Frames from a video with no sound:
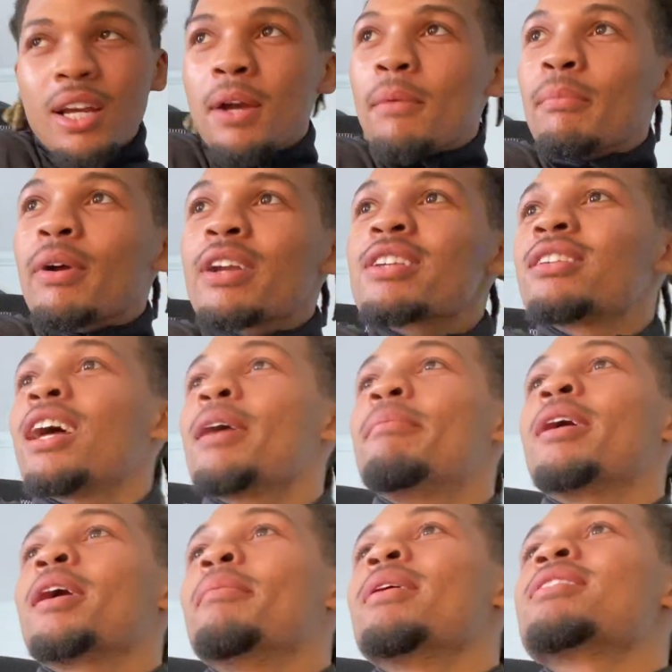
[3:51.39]
Bro, this light
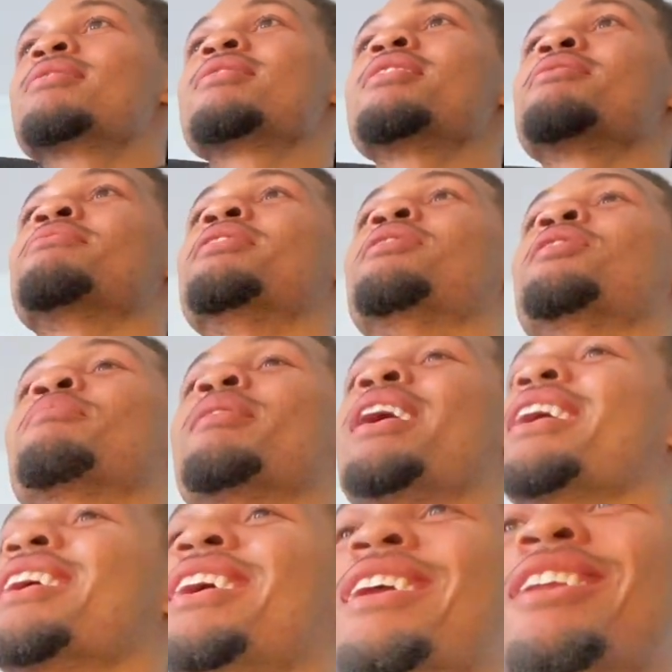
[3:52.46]
making my teeth yellow, bro. I
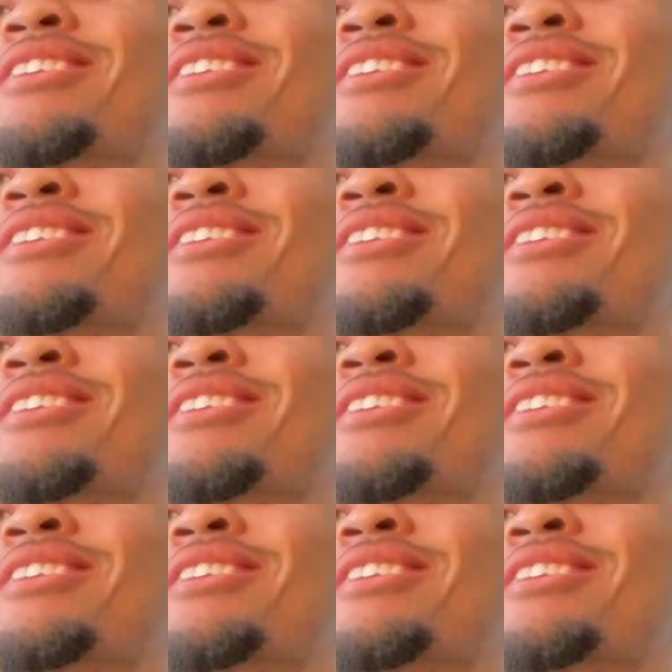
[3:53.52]
can't